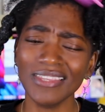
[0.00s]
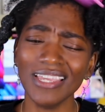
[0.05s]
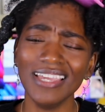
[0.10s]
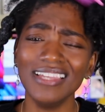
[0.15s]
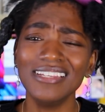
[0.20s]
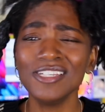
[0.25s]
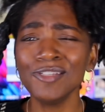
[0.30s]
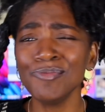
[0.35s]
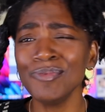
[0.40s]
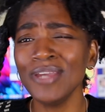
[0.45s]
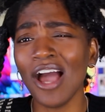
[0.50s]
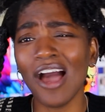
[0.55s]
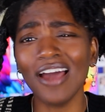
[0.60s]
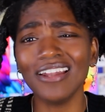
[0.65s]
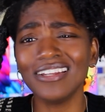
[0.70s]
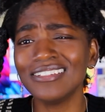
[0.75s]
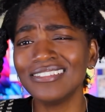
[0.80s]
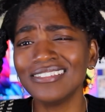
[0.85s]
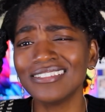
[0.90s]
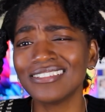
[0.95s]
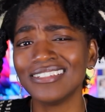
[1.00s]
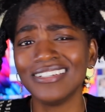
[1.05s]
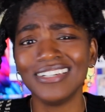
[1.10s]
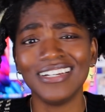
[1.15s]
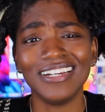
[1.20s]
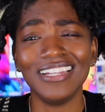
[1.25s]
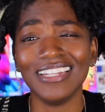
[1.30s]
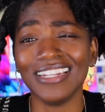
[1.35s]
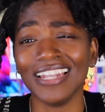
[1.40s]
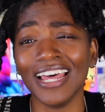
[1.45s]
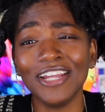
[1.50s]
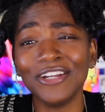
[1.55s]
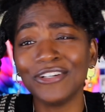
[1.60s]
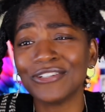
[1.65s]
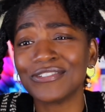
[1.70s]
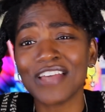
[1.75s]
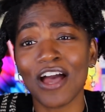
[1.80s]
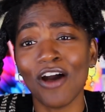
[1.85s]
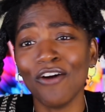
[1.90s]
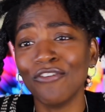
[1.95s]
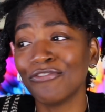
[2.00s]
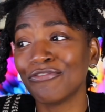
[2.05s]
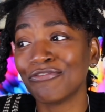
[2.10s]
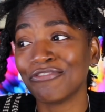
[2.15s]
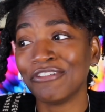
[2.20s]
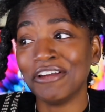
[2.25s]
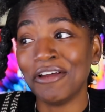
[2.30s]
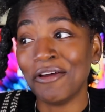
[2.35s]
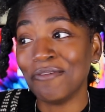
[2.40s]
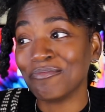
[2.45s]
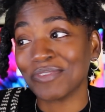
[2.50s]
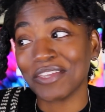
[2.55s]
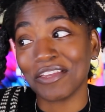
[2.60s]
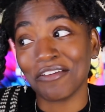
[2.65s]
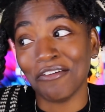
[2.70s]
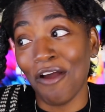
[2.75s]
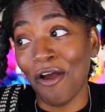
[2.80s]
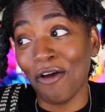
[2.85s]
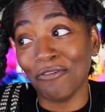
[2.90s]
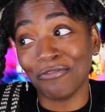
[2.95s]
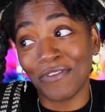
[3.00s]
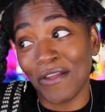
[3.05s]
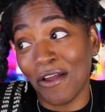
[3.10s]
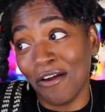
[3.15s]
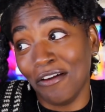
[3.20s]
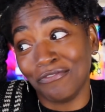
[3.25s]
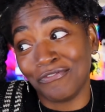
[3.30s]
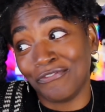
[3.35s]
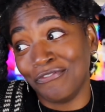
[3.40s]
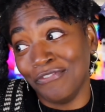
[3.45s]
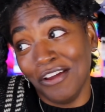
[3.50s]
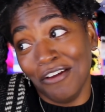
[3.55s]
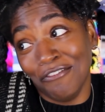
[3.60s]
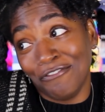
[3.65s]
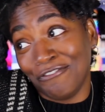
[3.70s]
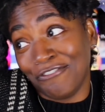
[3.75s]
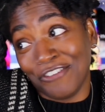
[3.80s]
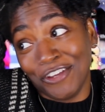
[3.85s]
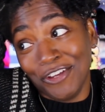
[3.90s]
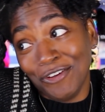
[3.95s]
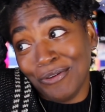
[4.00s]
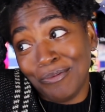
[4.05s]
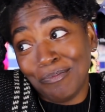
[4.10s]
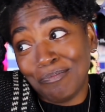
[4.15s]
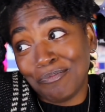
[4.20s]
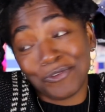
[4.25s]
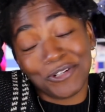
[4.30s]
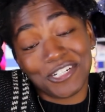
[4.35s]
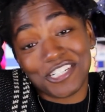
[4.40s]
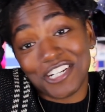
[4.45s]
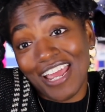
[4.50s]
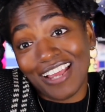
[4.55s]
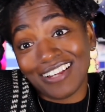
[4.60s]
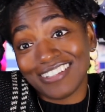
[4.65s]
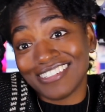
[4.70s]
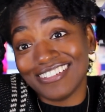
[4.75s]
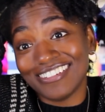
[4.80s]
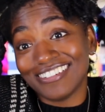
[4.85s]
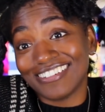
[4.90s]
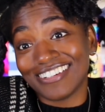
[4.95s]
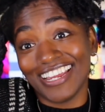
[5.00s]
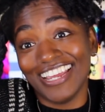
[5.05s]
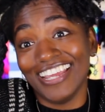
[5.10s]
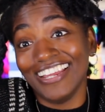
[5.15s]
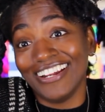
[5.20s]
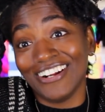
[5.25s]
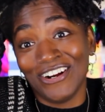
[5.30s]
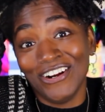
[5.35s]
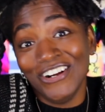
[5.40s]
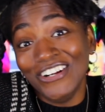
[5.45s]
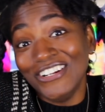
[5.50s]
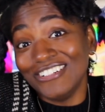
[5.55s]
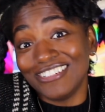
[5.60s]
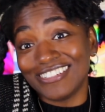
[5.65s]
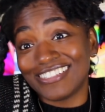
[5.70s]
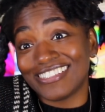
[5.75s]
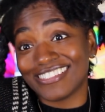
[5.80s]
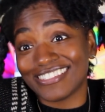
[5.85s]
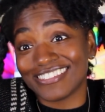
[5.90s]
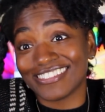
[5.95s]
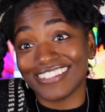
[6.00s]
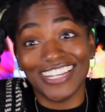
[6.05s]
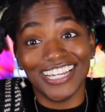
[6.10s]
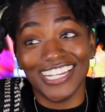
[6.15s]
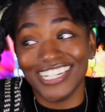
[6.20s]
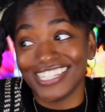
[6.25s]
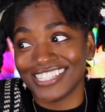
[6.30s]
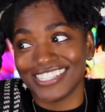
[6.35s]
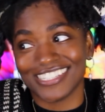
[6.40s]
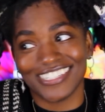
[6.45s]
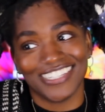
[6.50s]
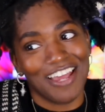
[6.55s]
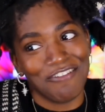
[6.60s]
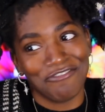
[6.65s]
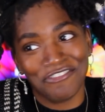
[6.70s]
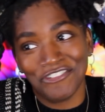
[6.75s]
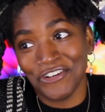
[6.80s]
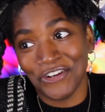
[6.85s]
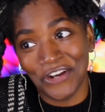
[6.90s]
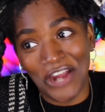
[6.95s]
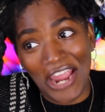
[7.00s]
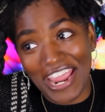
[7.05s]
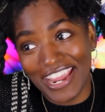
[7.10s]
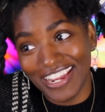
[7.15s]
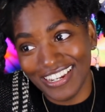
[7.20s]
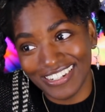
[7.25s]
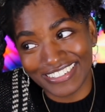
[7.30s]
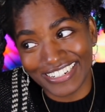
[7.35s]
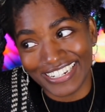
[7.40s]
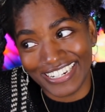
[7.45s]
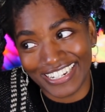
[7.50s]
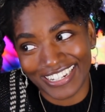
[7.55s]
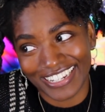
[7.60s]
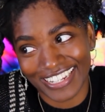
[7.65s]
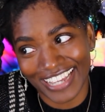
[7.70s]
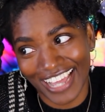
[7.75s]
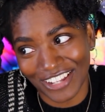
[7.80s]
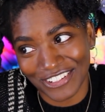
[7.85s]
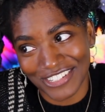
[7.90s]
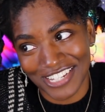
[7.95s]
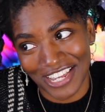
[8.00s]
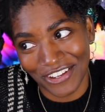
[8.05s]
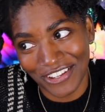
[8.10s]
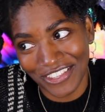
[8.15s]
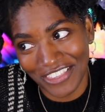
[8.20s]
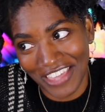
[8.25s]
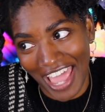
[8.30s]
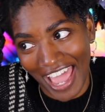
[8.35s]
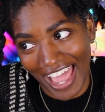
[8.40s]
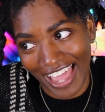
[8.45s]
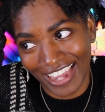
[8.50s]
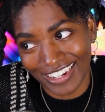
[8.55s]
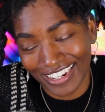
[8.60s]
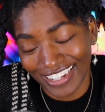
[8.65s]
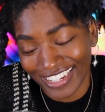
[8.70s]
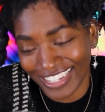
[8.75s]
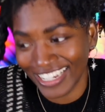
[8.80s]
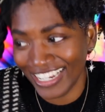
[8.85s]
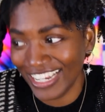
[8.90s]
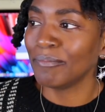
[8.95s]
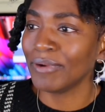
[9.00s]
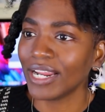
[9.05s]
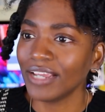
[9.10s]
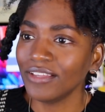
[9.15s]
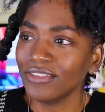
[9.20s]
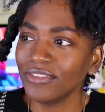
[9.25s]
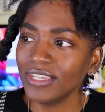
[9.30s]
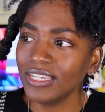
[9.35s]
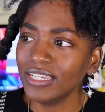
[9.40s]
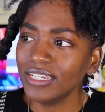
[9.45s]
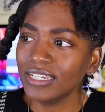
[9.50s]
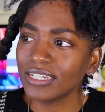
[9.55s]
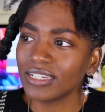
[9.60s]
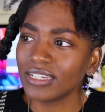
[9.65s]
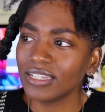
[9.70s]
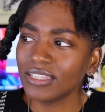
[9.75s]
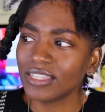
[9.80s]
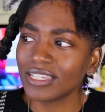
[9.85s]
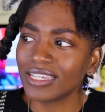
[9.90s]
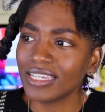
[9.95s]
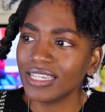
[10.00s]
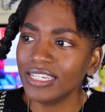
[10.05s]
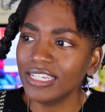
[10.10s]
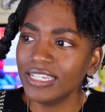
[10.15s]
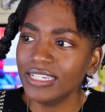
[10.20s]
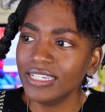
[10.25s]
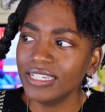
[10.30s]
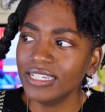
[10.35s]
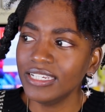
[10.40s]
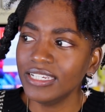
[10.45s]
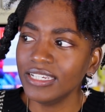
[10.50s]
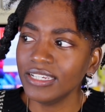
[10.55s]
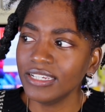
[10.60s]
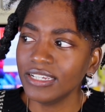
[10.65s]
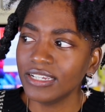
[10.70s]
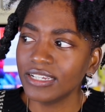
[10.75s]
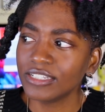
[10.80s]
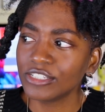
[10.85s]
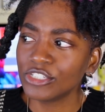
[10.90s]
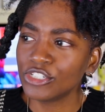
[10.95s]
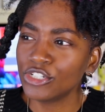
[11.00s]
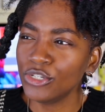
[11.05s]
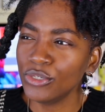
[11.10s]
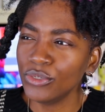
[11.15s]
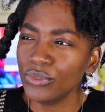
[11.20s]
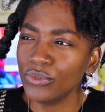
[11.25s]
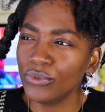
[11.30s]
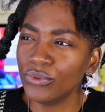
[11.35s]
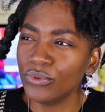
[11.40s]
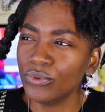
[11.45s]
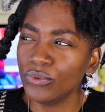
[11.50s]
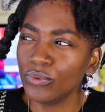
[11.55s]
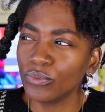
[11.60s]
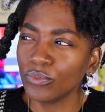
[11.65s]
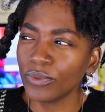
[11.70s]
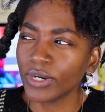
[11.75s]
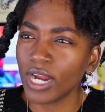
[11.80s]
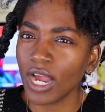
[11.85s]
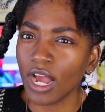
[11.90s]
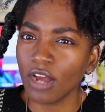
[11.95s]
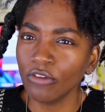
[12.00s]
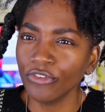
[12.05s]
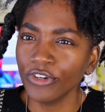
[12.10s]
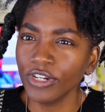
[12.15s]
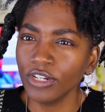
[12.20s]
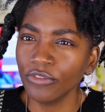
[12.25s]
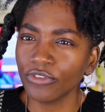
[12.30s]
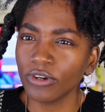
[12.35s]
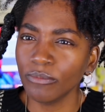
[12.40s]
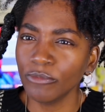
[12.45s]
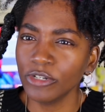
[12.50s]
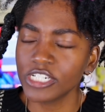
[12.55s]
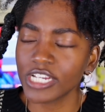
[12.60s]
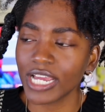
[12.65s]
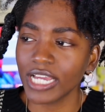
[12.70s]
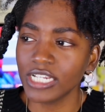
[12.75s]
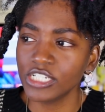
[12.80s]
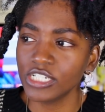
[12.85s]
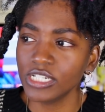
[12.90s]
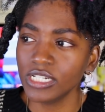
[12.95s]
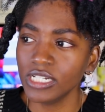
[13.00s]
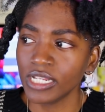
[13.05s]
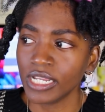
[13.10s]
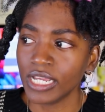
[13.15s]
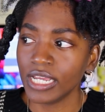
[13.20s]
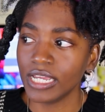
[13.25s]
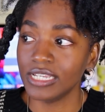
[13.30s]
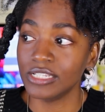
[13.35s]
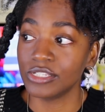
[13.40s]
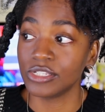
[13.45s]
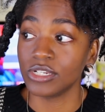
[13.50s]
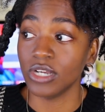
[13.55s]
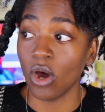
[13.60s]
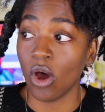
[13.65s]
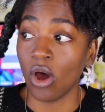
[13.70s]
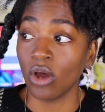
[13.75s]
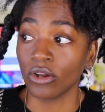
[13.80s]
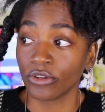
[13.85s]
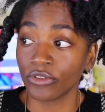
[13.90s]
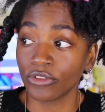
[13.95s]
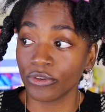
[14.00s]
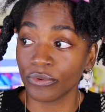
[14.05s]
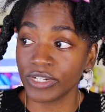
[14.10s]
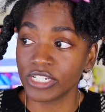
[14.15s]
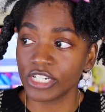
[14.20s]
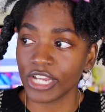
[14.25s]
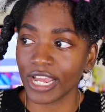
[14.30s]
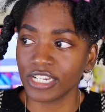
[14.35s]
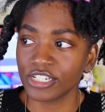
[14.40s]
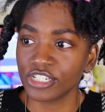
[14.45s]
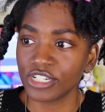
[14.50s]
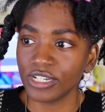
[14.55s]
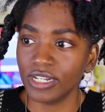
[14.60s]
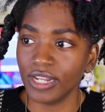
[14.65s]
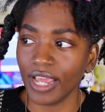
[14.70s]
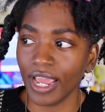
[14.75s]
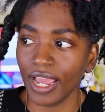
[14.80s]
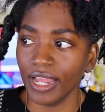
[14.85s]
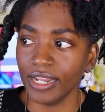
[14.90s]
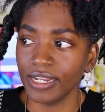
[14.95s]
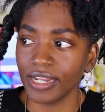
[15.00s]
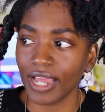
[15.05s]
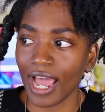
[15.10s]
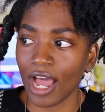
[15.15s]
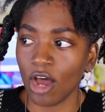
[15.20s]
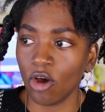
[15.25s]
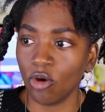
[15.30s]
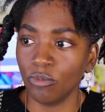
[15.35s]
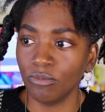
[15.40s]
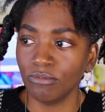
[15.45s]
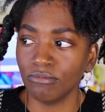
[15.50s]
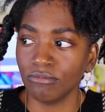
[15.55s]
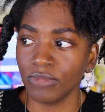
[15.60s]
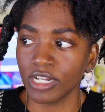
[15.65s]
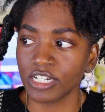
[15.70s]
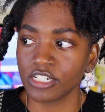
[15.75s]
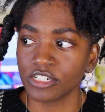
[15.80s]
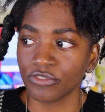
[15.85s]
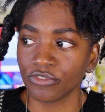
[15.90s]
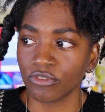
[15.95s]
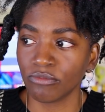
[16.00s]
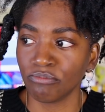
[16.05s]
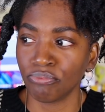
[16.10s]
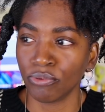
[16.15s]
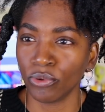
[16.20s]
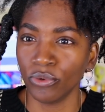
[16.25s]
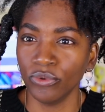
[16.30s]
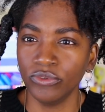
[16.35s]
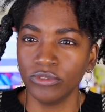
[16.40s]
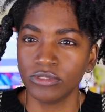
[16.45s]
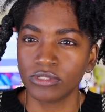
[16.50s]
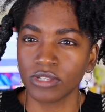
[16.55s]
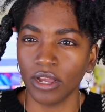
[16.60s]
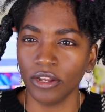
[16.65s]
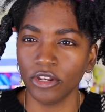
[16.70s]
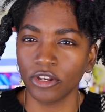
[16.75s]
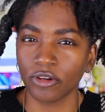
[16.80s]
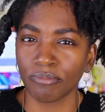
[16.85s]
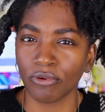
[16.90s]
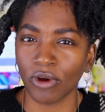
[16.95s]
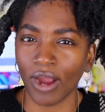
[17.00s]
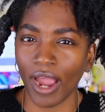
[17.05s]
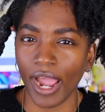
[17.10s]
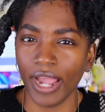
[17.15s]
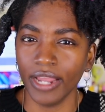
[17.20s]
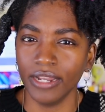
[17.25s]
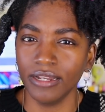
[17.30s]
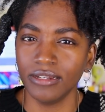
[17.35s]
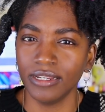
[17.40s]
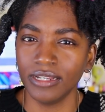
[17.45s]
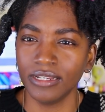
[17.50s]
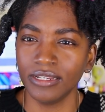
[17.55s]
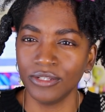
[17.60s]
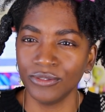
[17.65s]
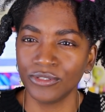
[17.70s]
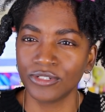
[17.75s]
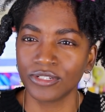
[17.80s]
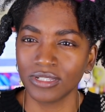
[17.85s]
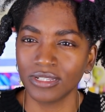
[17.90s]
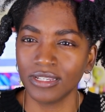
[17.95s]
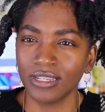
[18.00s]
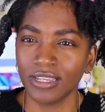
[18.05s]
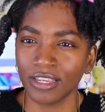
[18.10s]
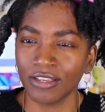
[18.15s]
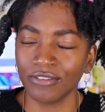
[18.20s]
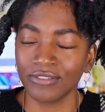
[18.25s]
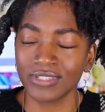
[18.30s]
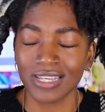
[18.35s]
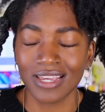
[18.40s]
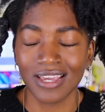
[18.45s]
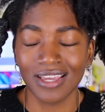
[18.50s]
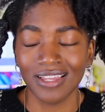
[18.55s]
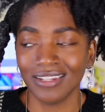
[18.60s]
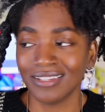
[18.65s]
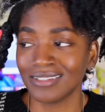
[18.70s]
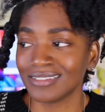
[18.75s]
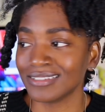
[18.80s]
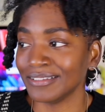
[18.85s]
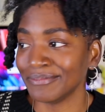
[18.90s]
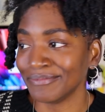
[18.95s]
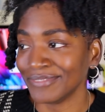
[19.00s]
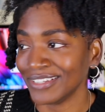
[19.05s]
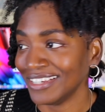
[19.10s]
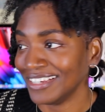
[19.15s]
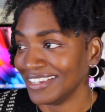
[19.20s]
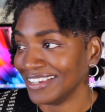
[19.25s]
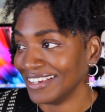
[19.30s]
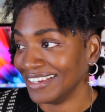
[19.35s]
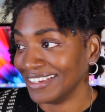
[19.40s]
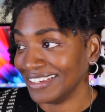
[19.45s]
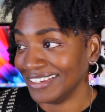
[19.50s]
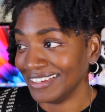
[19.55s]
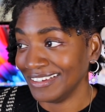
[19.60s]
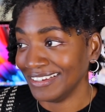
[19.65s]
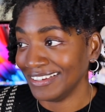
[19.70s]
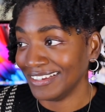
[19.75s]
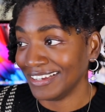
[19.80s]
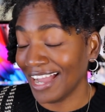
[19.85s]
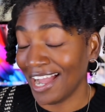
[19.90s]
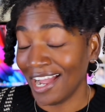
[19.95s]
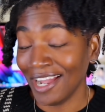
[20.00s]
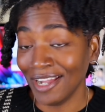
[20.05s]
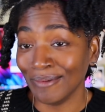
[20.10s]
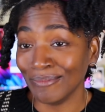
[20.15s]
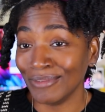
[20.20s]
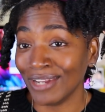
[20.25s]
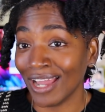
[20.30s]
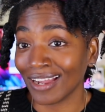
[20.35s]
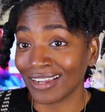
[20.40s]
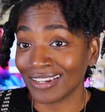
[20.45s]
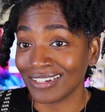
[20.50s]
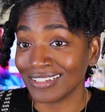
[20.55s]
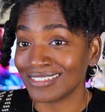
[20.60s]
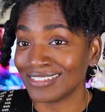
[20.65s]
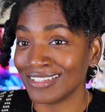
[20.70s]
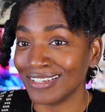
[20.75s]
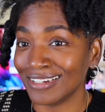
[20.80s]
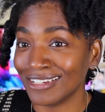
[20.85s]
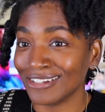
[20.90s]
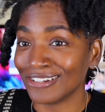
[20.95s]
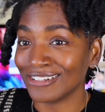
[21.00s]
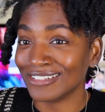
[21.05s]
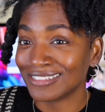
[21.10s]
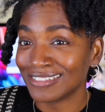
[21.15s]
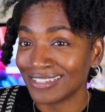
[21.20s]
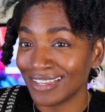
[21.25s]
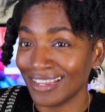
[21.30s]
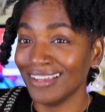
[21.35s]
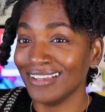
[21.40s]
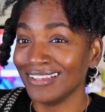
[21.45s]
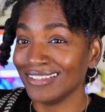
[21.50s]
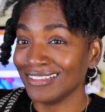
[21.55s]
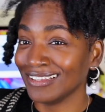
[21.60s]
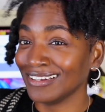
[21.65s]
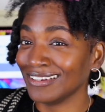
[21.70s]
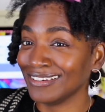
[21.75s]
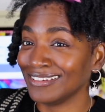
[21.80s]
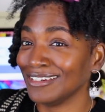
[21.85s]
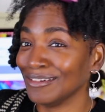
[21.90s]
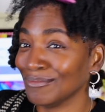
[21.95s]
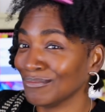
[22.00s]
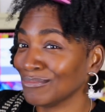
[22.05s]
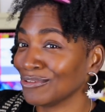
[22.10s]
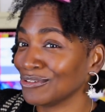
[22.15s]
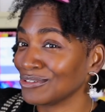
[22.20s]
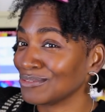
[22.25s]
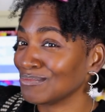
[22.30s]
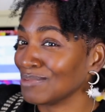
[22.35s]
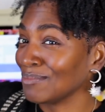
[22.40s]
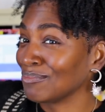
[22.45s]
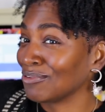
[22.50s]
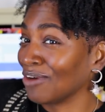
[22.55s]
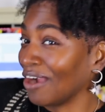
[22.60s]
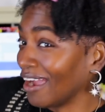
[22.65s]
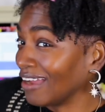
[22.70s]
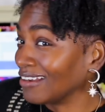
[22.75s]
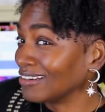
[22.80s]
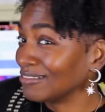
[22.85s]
And just be honest, let yourself feel rejected. It hurts. It's never great. I'll tell you that. But I think the key to recovering from rejection is to honor the rejection and how much of a bruise on your pride it usually gives. Listen, I am not going to sit here and say that it didn't bruise my pride.